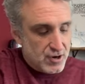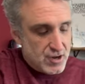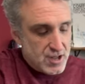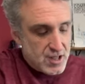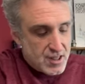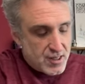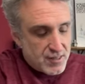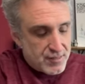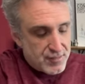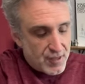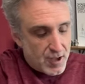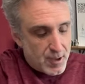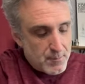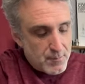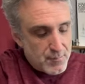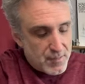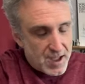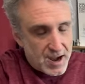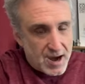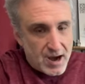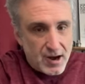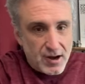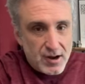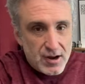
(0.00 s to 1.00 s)
Thumb
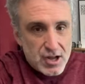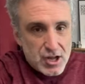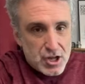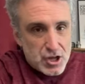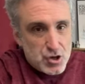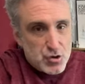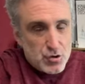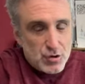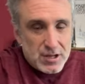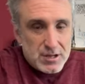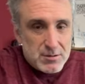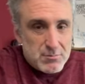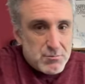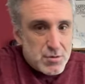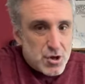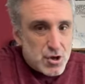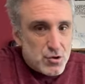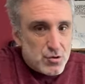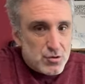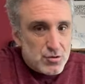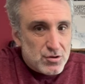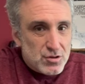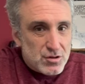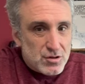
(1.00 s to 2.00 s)
there, you can mute
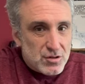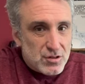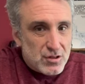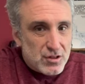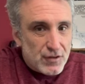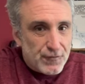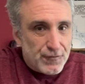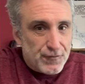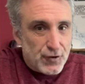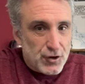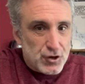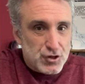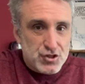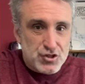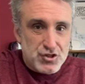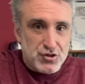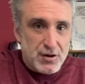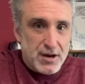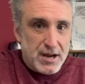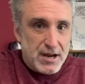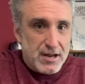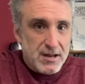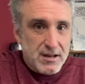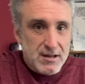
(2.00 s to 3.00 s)
the first
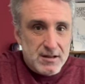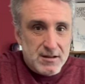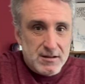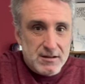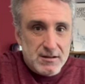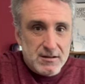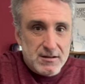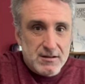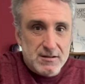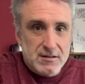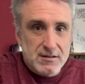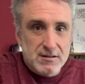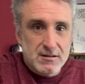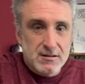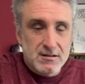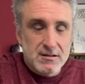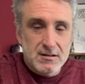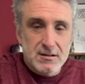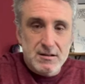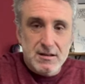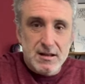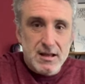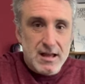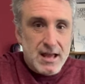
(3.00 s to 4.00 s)
string,
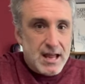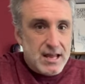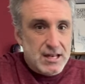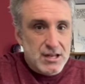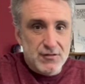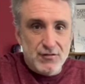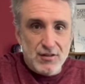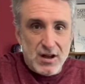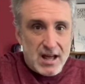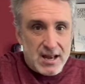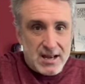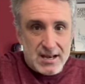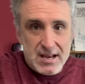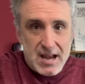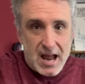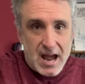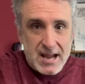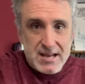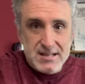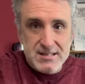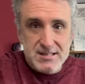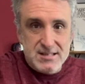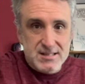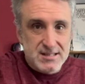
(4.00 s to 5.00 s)
and you've got a
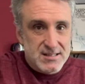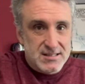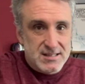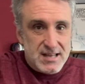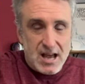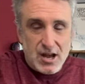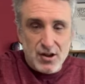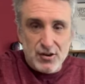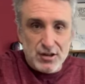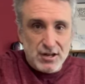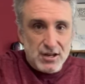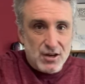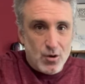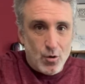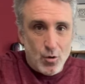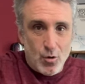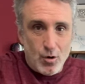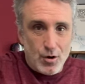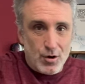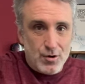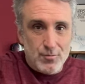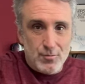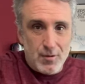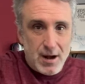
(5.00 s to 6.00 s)
nice sounding chord
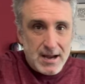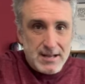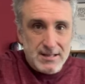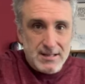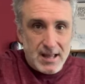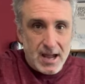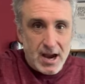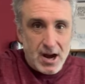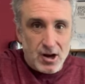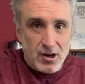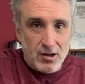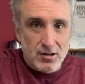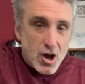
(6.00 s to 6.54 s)
right there.